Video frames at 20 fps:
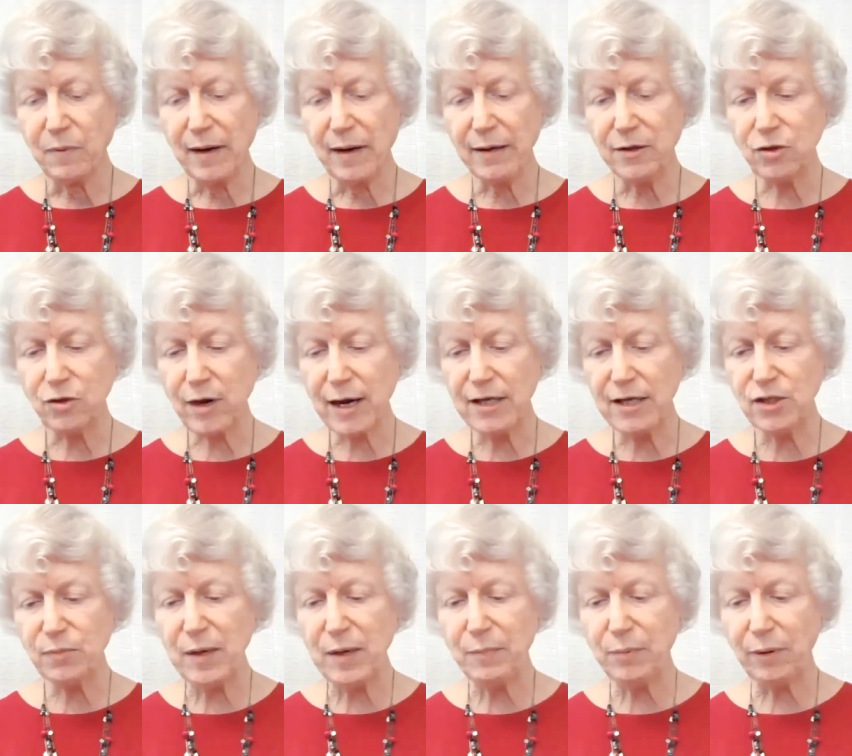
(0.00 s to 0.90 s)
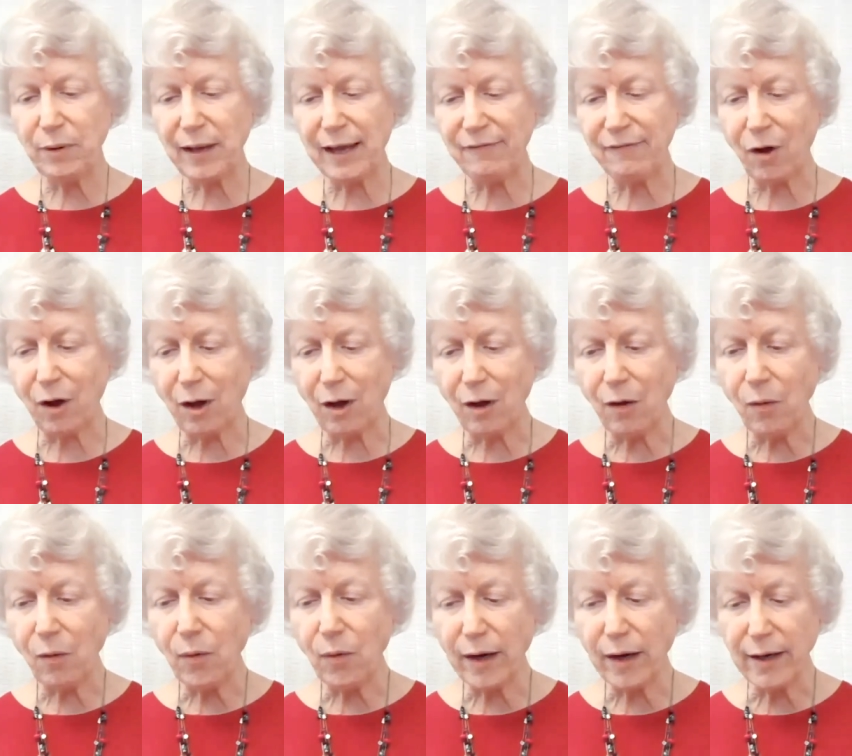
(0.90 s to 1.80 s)
But trans people have
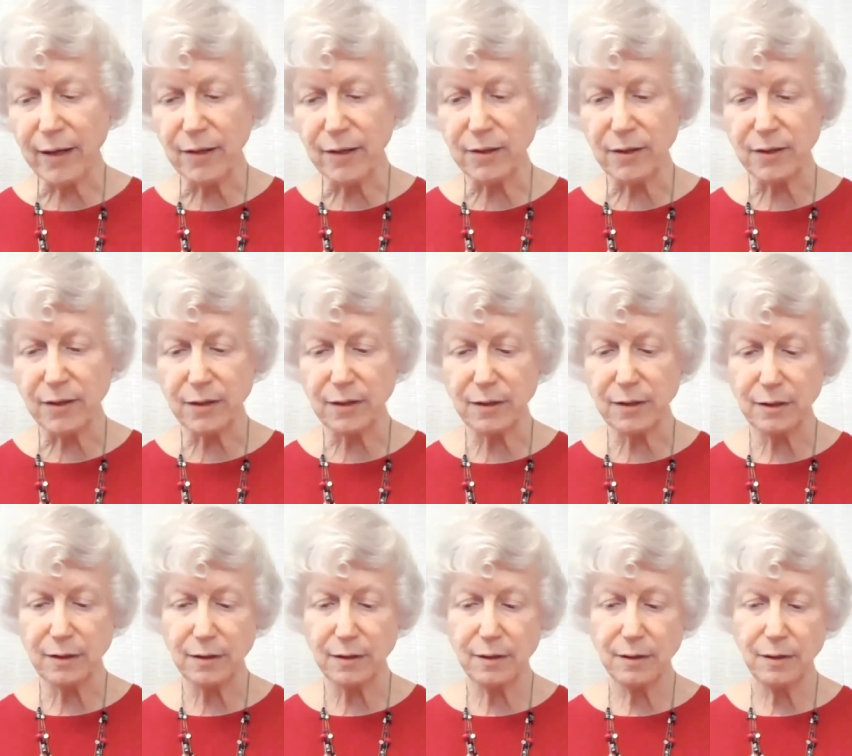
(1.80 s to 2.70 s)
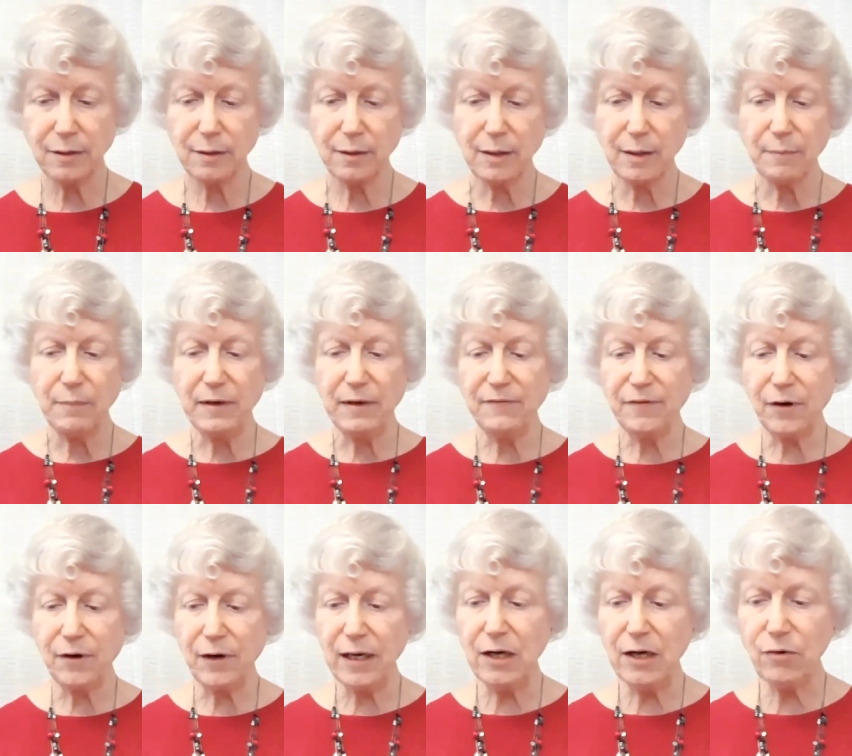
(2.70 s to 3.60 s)
always been
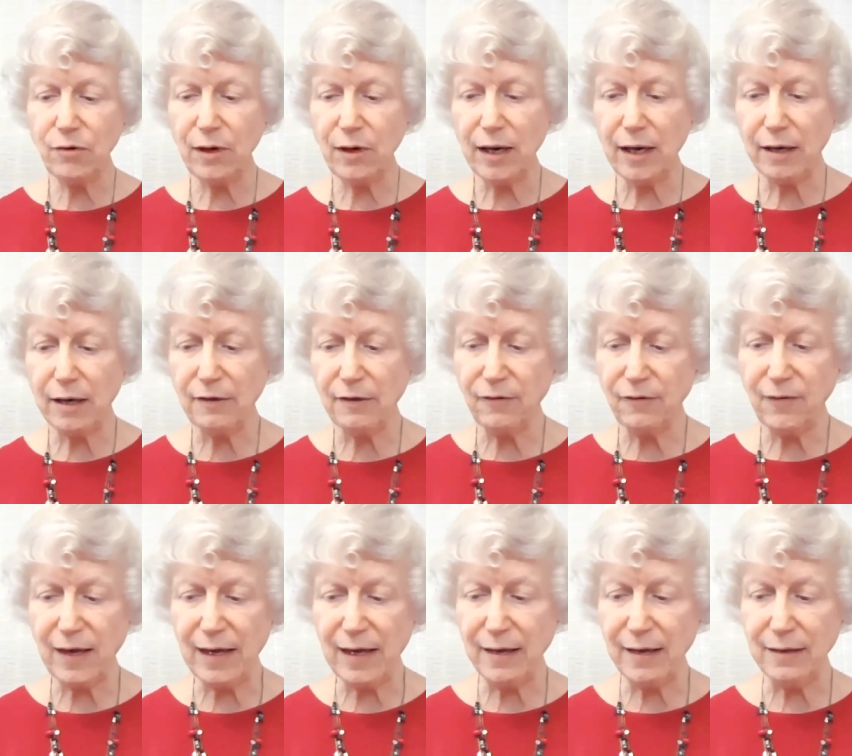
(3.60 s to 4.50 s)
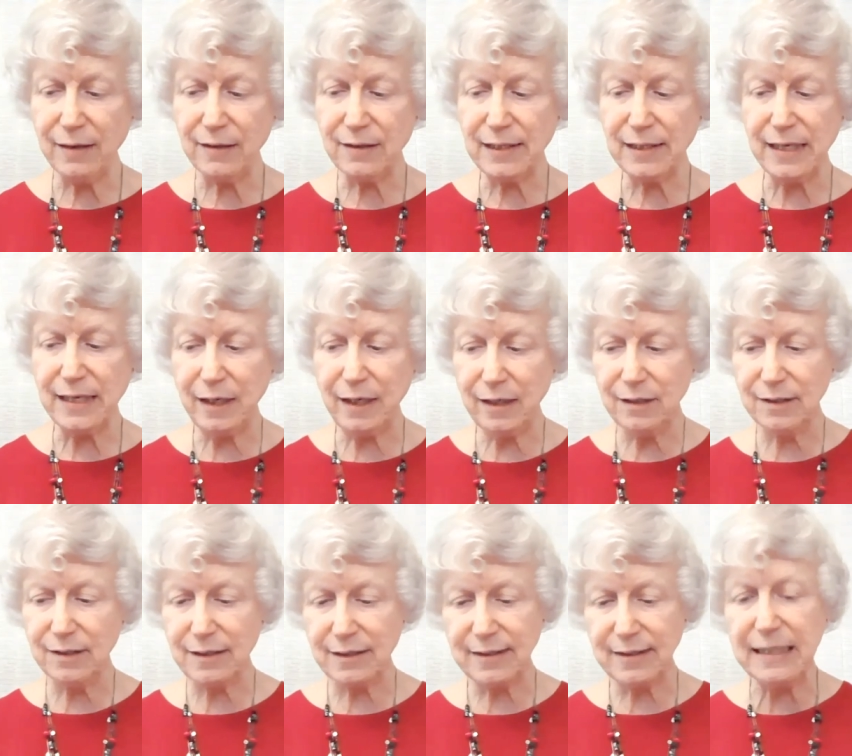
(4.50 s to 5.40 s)
very creative in
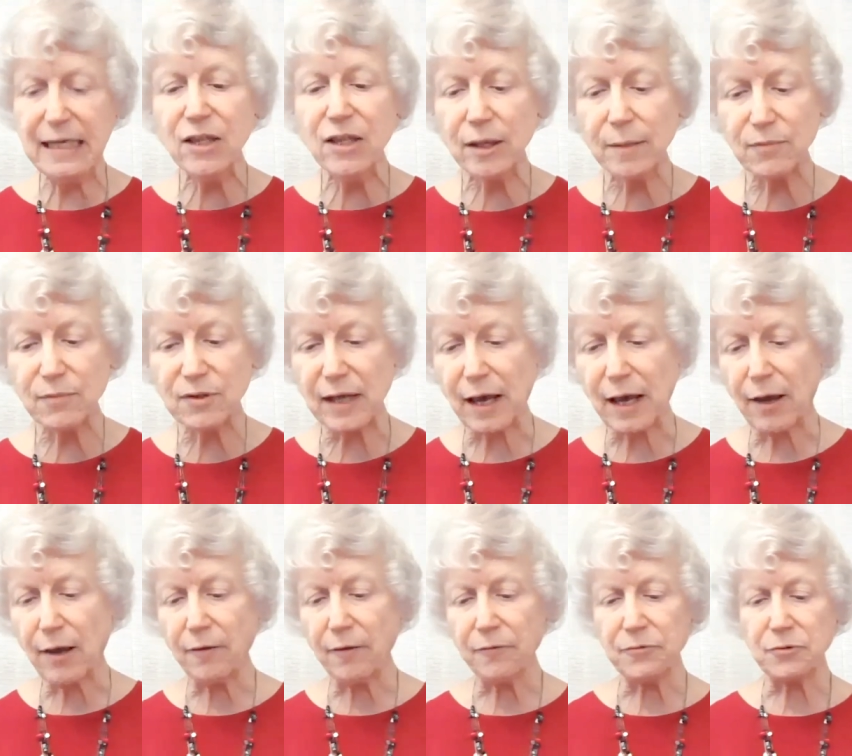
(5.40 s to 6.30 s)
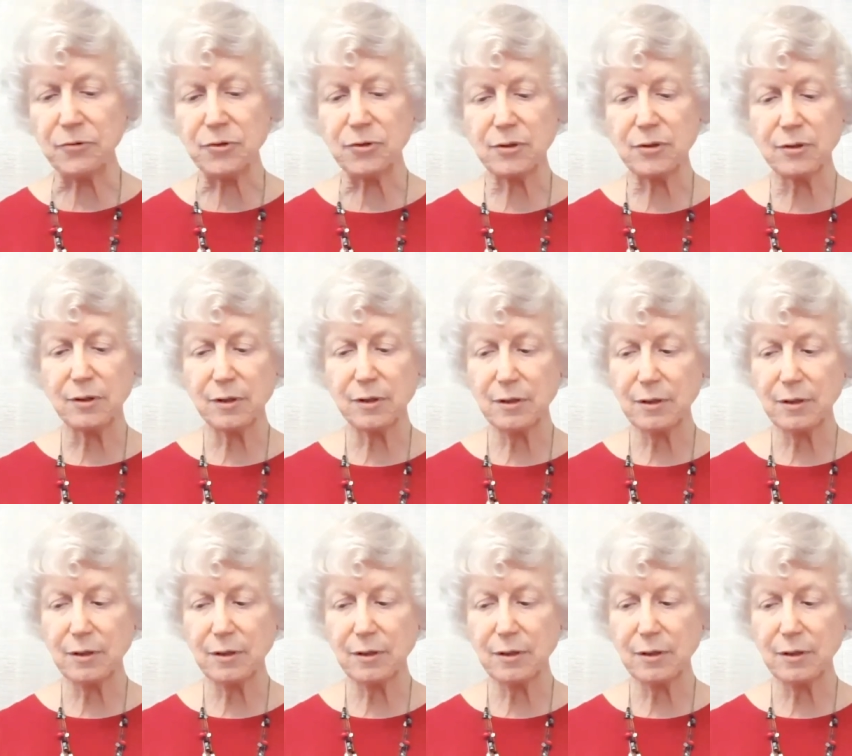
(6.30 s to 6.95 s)
seeking to see themselves